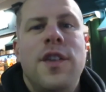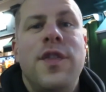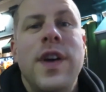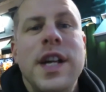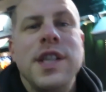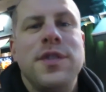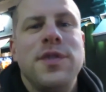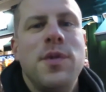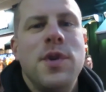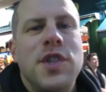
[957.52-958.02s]

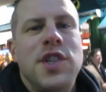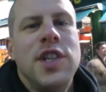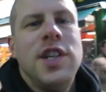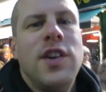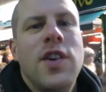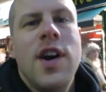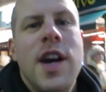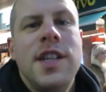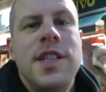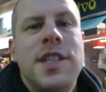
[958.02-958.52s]
Thanks for
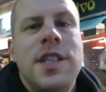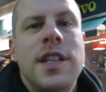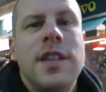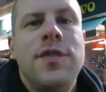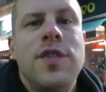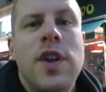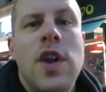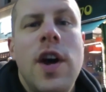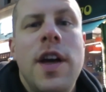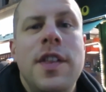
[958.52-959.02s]
watching guys.
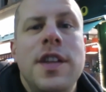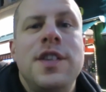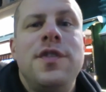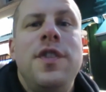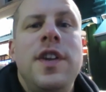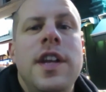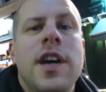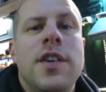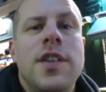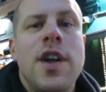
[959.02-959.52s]
If you like this
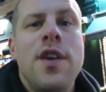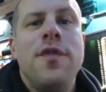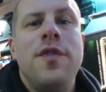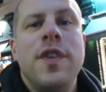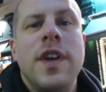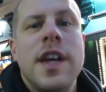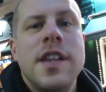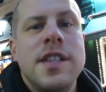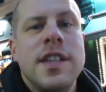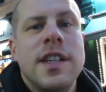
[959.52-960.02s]
video don't
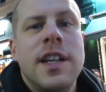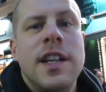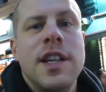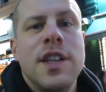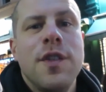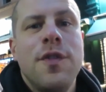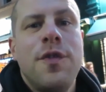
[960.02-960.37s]
forget to click